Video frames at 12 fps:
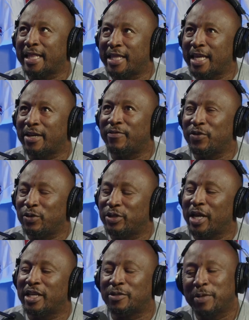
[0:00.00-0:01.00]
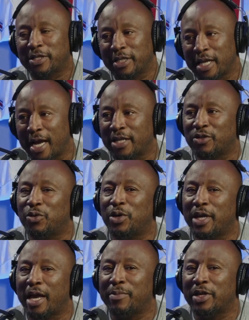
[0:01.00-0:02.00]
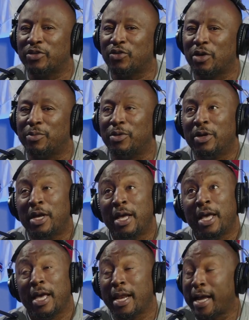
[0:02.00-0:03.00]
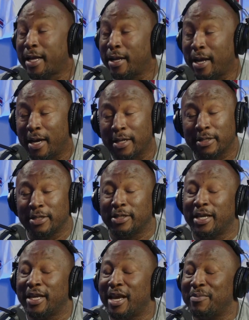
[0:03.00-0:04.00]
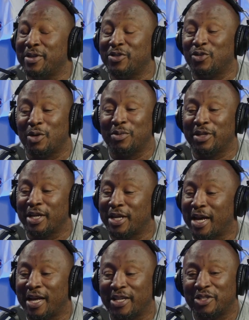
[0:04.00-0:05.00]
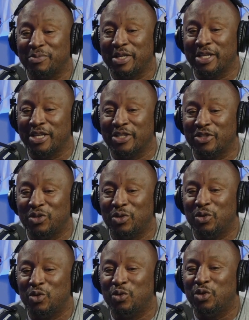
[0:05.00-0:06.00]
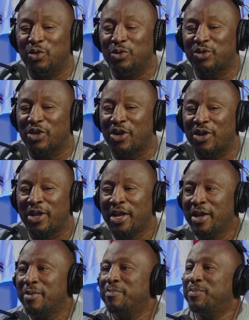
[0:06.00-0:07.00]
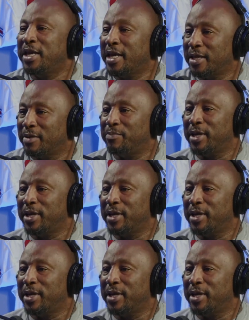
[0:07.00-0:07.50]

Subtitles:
I think a few times, especially in high school, it got me in trouble. And I can honestly say it got me in trouble in college, because you do start being the